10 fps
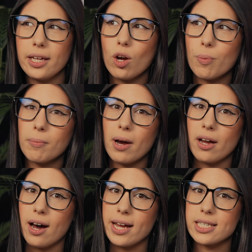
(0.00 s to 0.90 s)
really opened
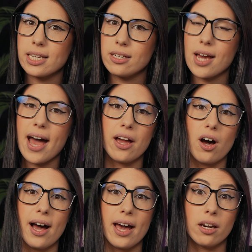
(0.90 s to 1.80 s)
my eyes into
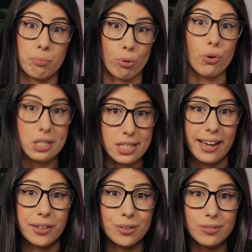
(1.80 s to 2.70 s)
AI at a broader
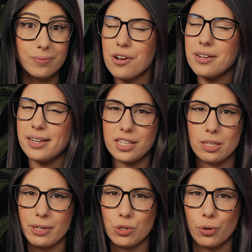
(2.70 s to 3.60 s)
scale. We don't need
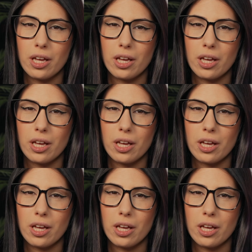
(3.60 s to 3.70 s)
to be